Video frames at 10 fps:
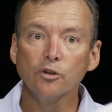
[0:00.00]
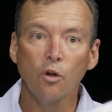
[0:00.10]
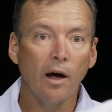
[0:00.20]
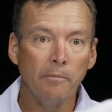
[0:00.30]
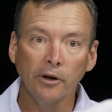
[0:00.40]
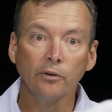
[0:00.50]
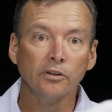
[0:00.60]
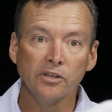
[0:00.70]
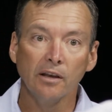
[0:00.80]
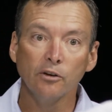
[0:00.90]
a lot bigger,
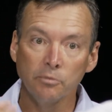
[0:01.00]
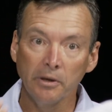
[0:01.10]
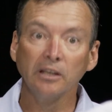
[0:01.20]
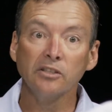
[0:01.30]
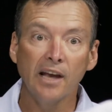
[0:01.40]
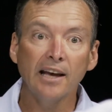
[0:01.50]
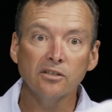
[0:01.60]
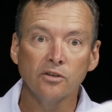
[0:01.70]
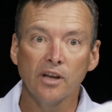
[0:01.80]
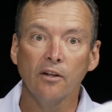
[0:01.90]
there's big
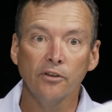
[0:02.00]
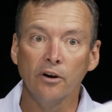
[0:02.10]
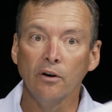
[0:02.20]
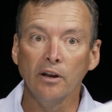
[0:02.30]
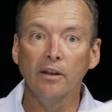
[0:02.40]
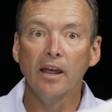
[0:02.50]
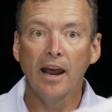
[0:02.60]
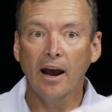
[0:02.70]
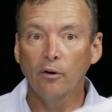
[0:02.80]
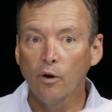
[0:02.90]
disasters out there, and
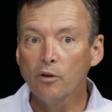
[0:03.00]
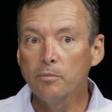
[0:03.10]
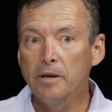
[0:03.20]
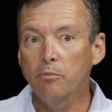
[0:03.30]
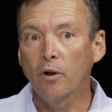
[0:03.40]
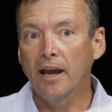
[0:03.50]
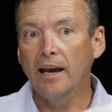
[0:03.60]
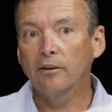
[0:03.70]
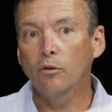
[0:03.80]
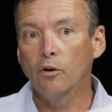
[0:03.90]
how do other people
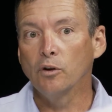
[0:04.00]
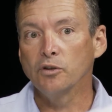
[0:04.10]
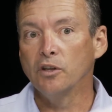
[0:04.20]
handle those?